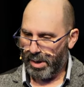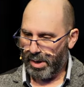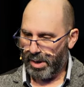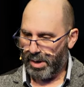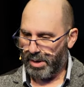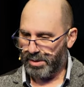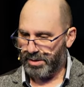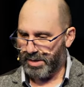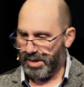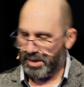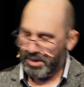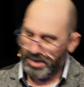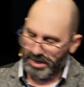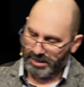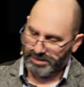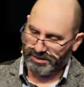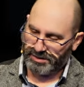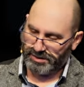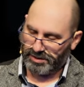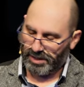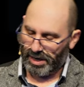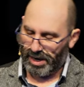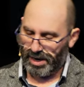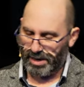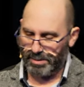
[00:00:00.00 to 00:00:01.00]
And the next
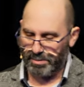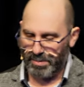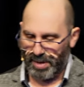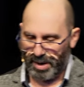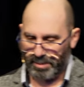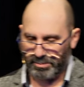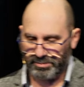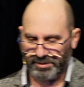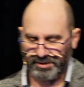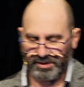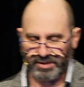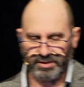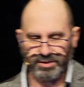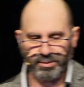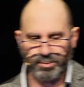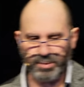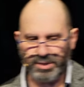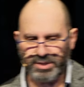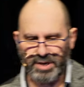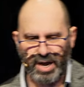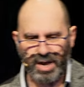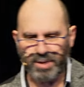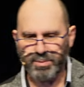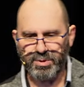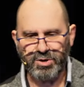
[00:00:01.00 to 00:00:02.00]
day, Mum says to me,
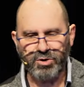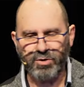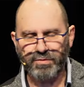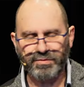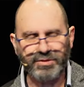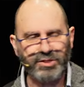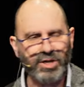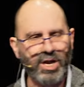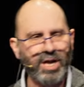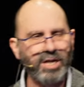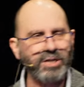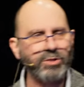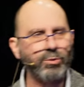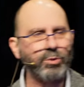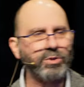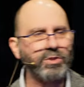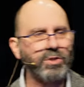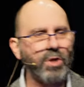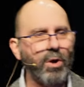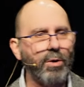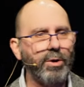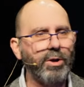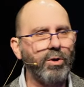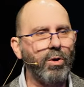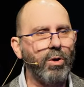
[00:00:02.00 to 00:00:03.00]
Damien, you've changed. What's
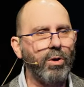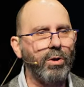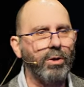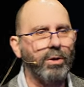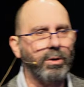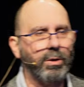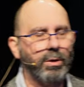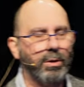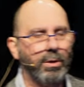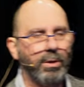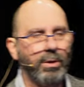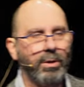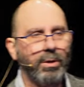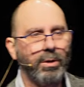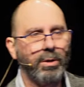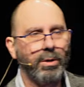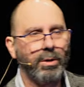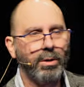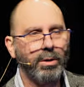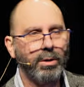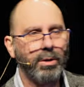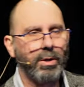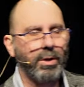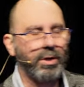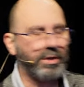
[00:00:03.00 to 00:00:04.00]
going on?
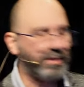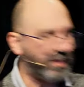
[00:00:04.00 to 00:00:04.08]
I